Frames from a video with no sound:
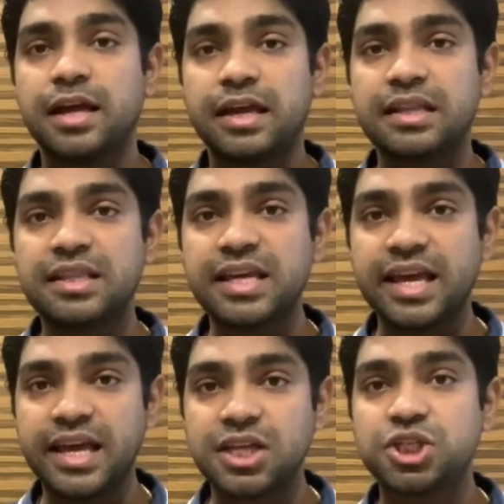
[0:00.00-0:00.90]
in the
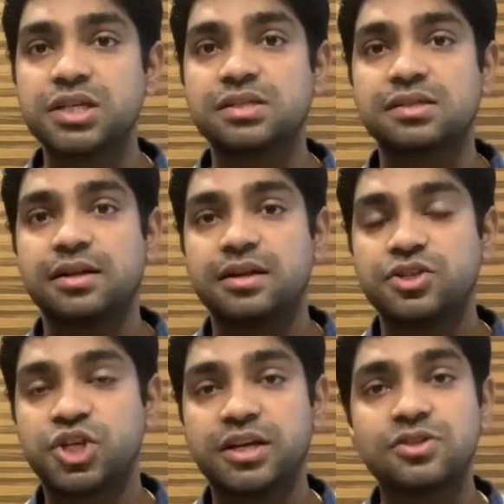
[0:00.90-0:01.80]
ages,
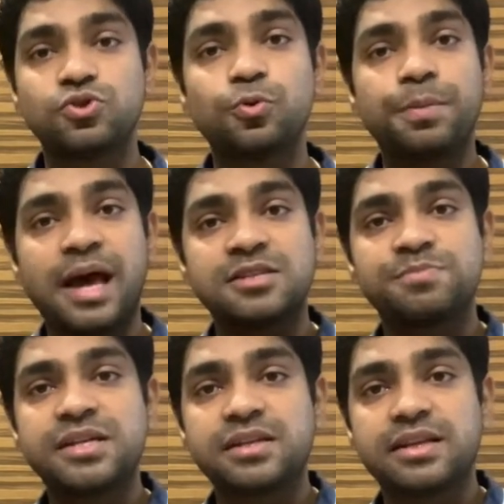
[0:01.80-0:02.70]
chicken soup has
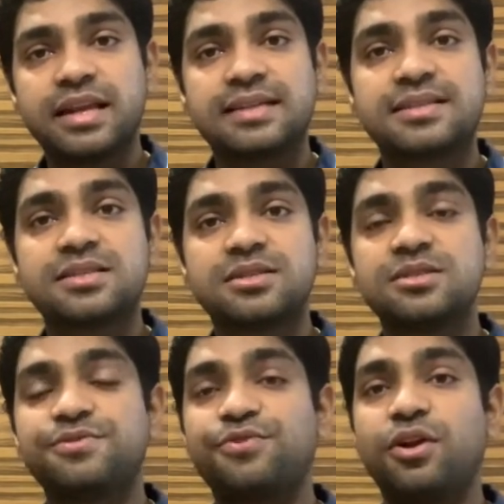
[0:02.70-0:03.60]
been in
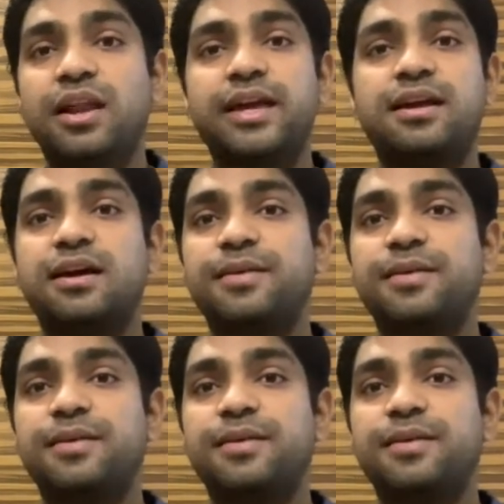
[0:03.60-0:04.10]
existence for like